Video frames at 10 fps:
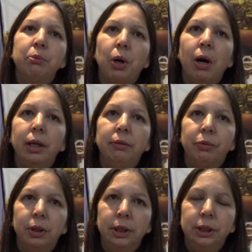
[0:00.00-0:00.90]
body
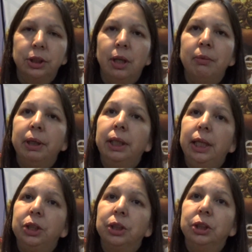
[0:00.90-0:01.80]
for the Anishinabek
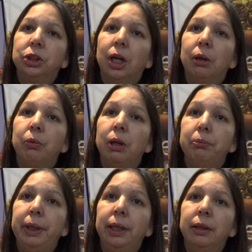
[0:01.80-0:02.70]
Nation Child
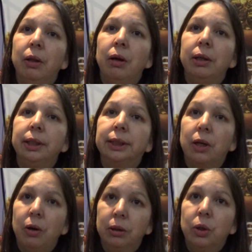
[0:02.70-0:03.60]
Wellbeing Law is
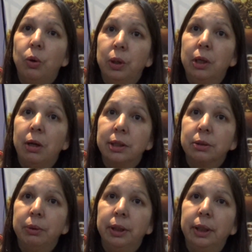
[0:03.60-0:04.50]
called
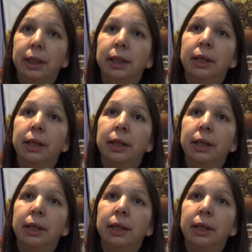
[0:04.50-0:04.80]
Koganaawswin, and the